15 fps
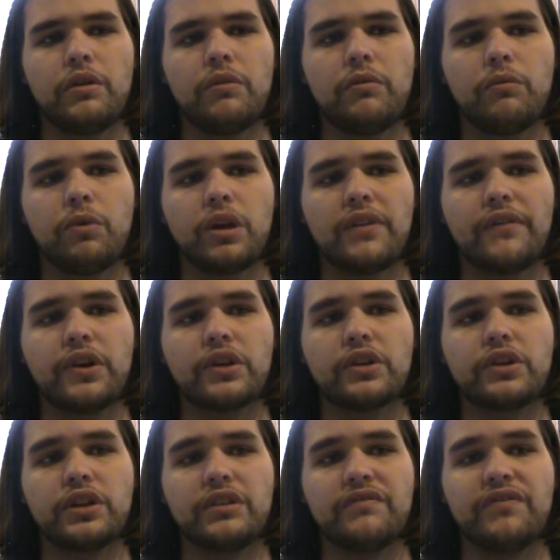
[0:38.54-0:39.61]
one of our
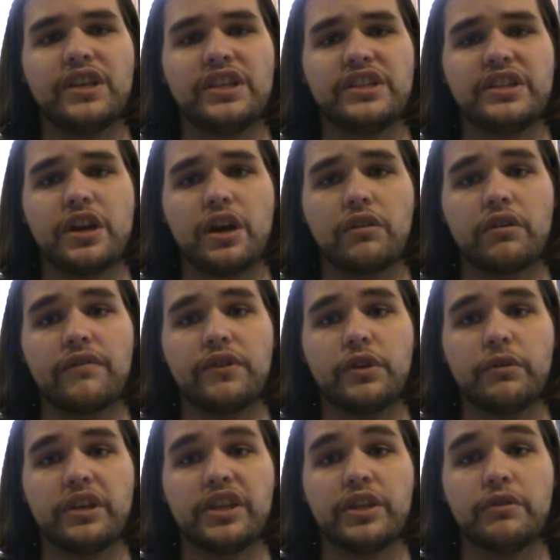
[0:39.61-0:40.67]
good VCR
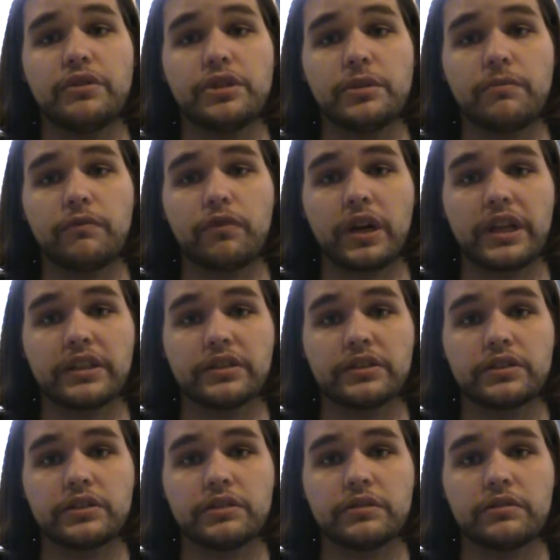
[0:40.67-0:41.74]
reviewing YouTube
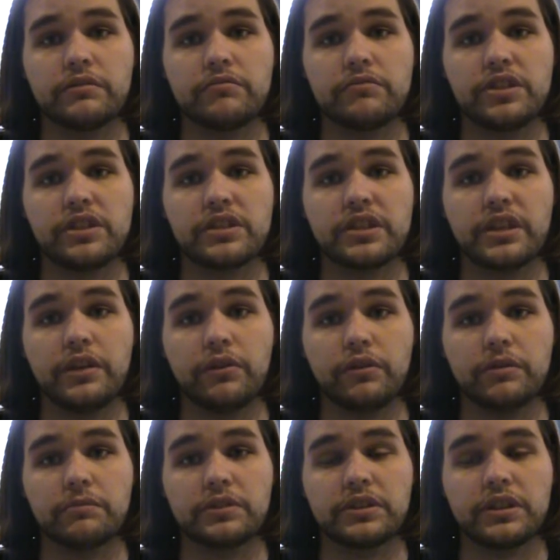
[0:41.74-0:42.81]
friends, just killed
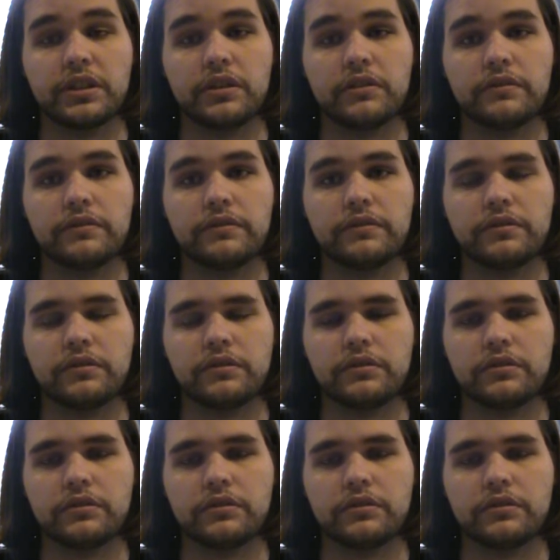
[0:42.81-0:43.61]
himself.